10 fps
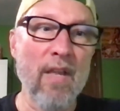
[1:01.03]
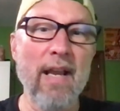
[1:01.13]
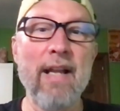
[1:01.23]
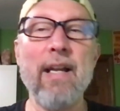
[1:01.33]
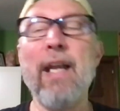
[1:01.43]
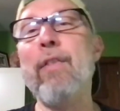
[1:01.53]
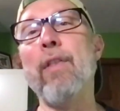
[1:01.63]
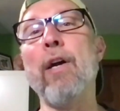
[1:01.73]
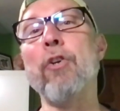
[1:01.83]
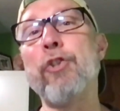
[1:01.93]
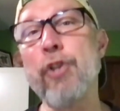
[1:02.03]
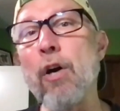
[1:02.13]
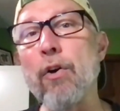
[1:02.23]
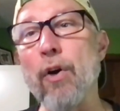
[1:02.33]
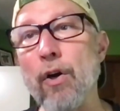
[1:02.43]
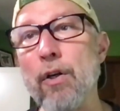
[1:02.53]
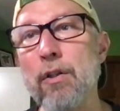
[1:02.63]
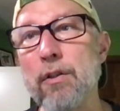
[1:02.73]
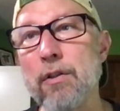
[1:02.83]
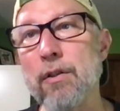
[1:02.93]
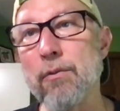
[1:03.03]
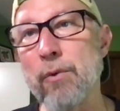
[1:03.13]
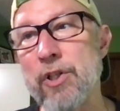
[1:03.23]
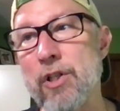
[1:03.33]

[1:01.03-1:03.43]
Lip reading: And in their charter, which